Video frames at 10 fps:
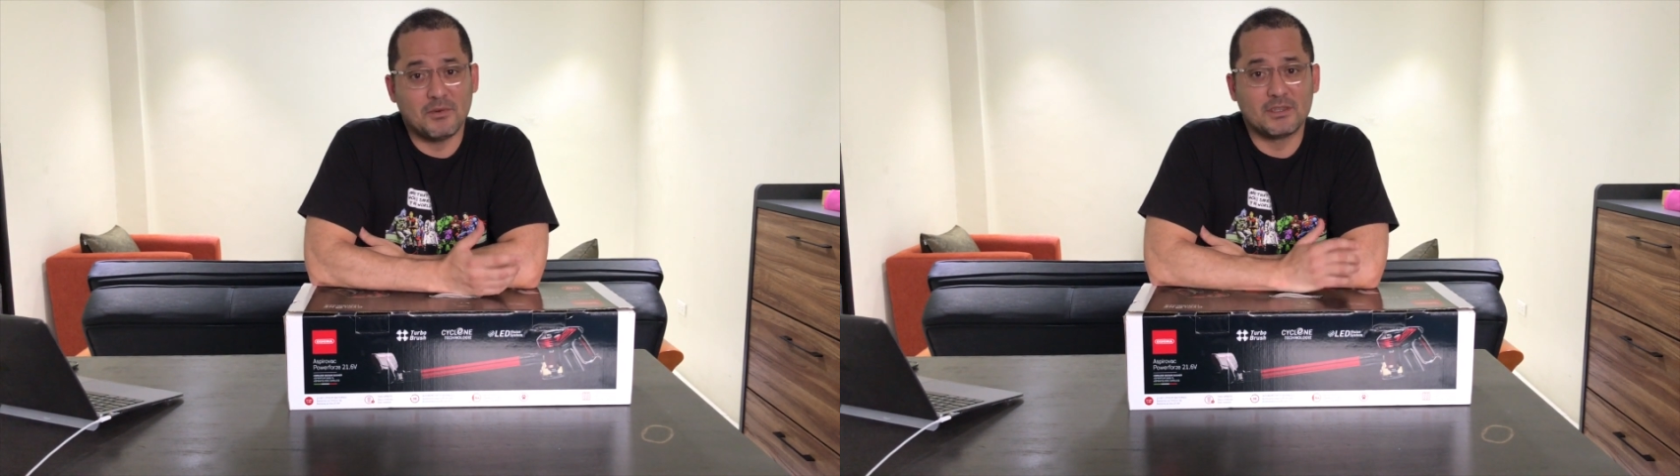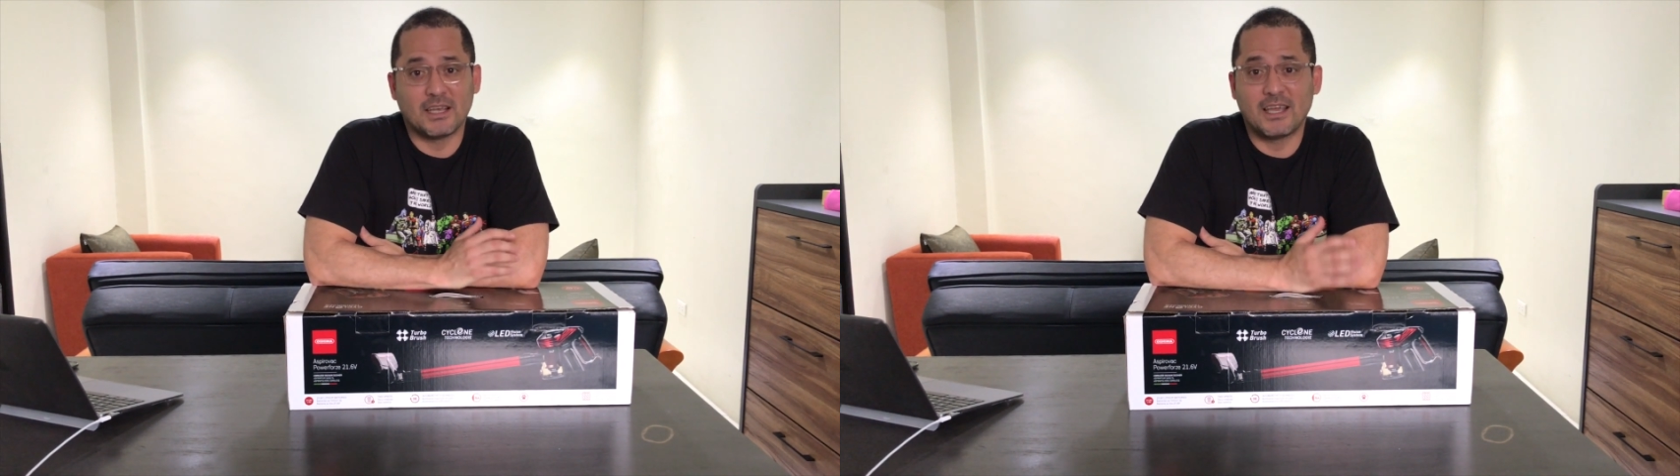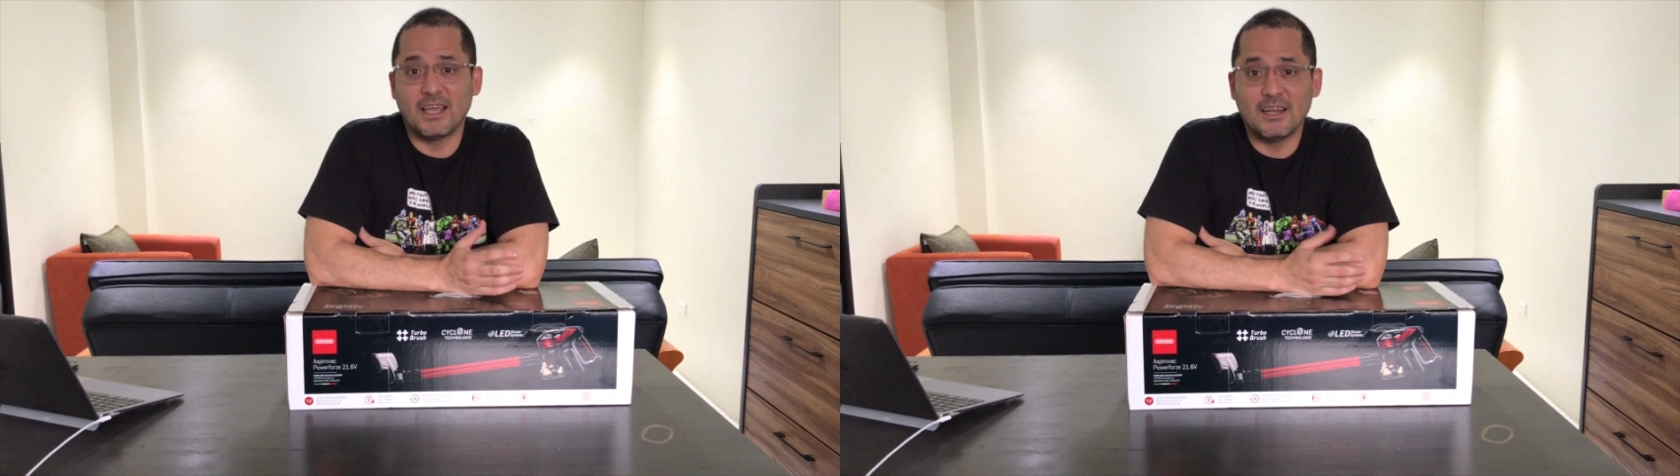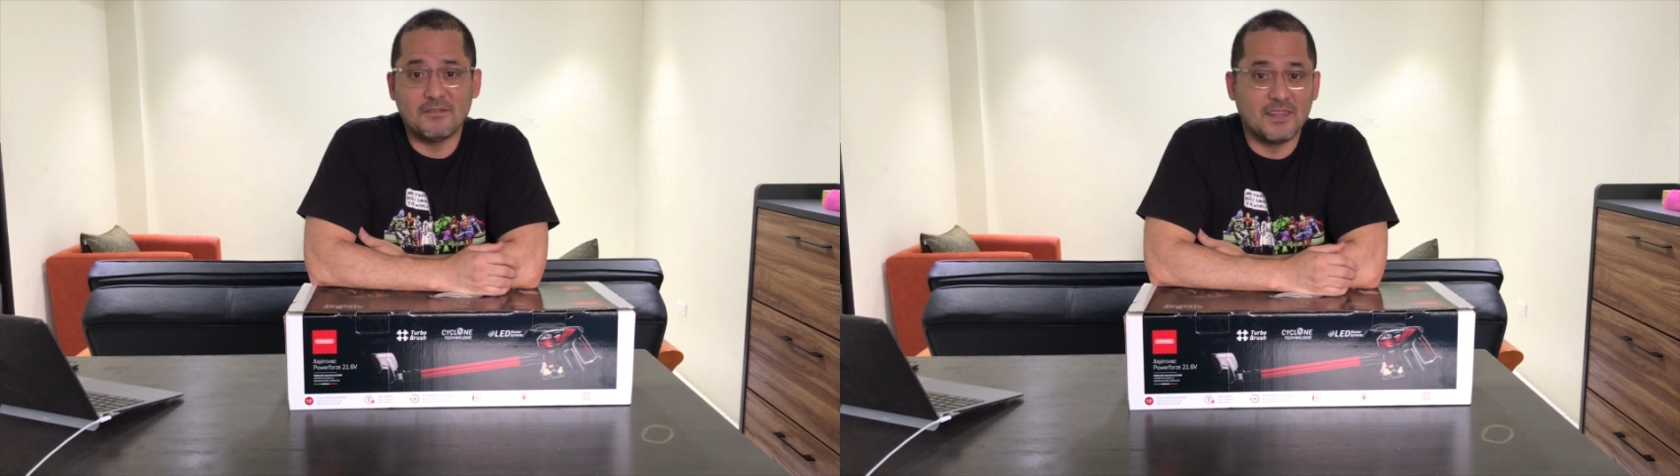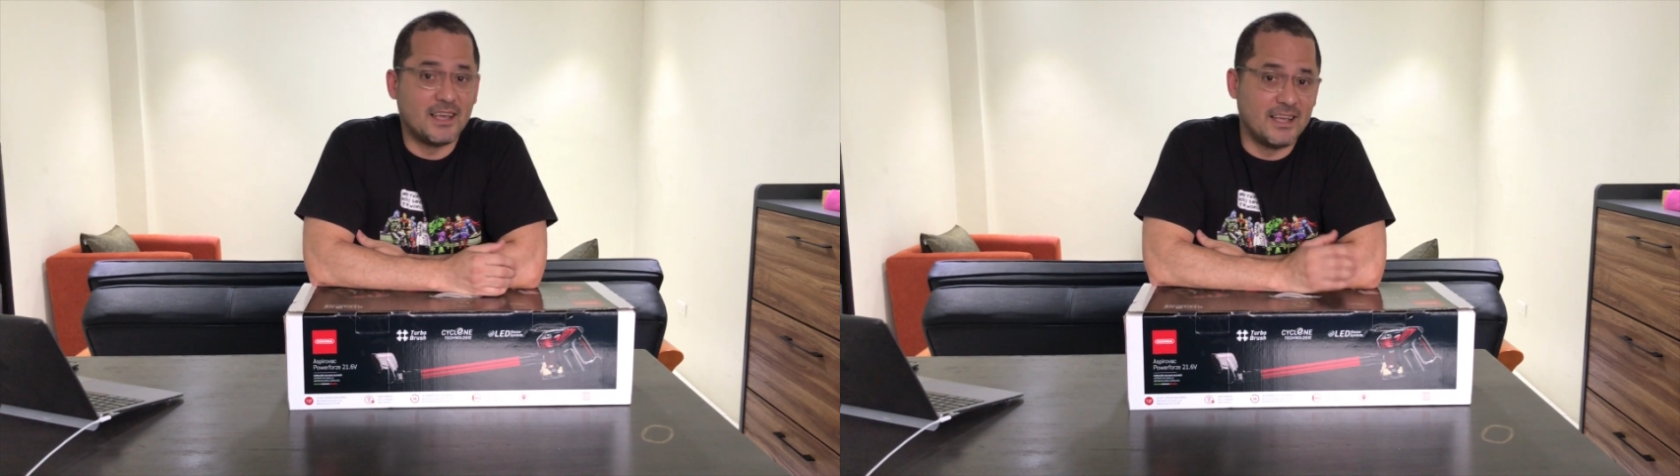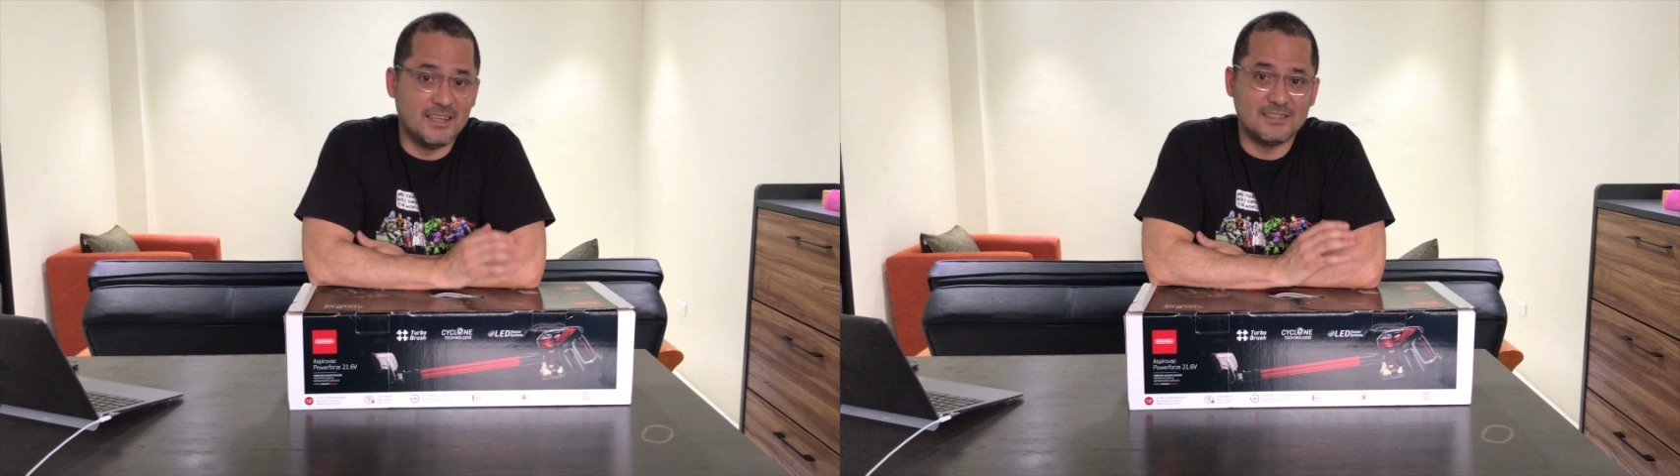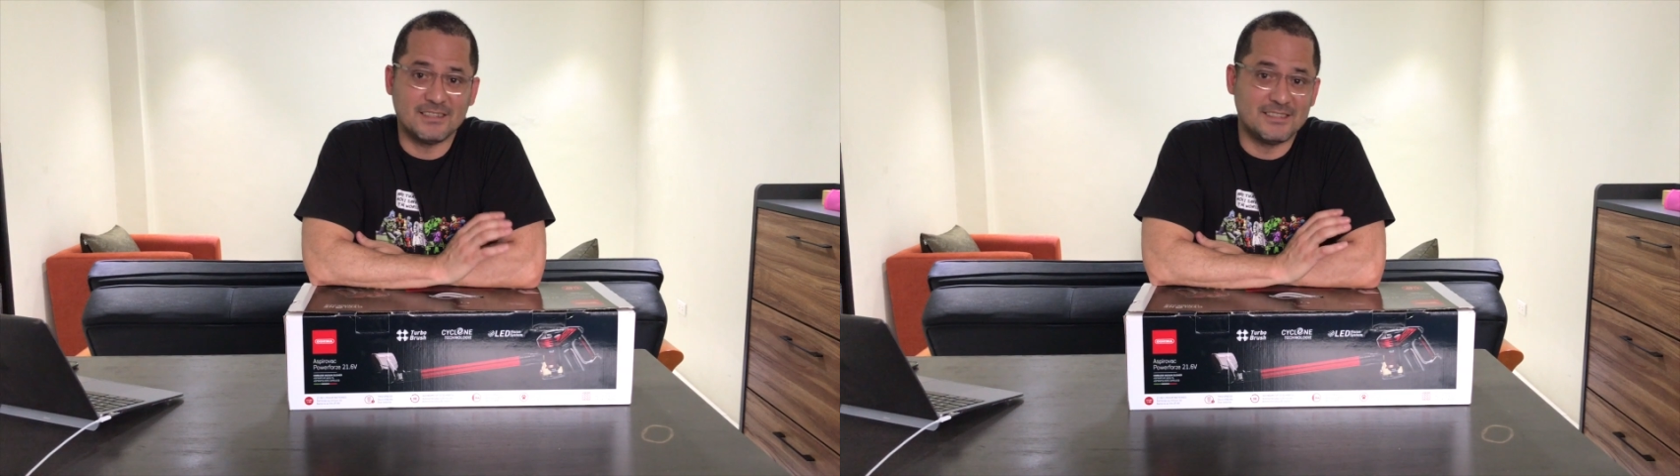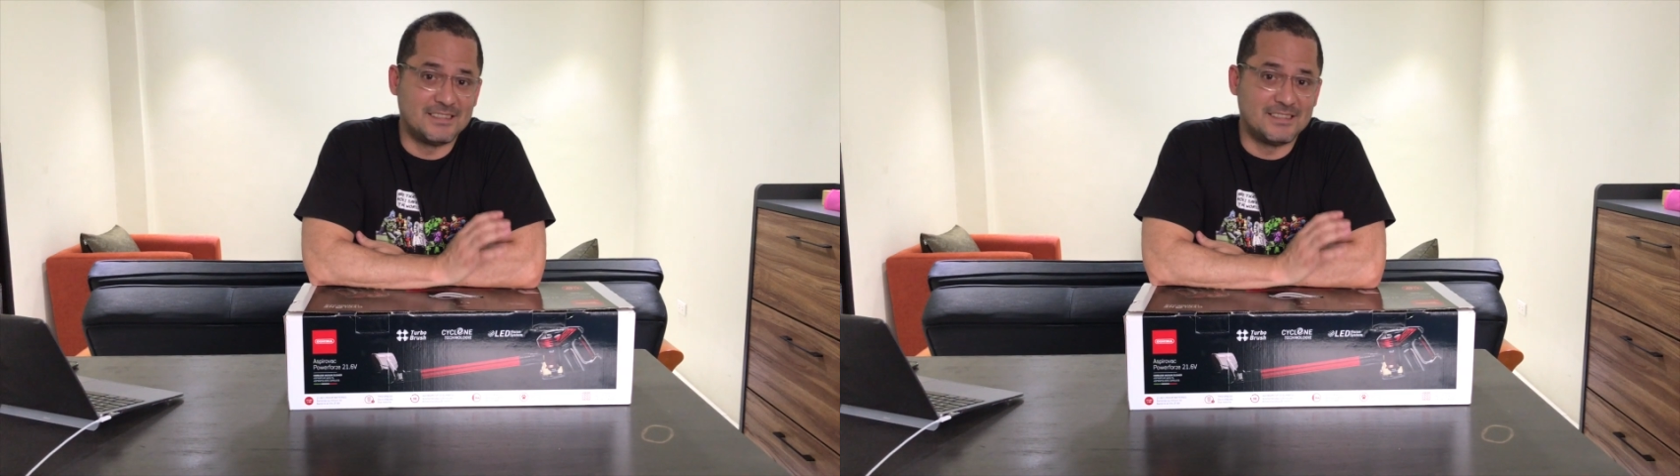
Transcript: but the king of the hills is